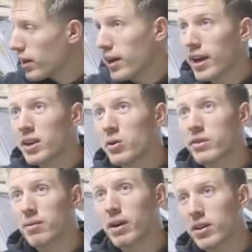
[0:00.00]
And I
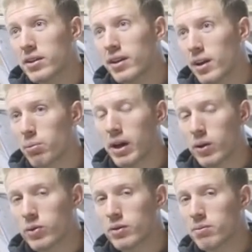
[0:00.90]
used about a 10
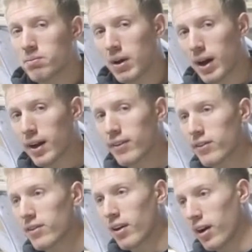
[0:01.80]
pound
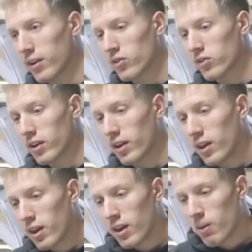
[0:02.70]
box, honestly.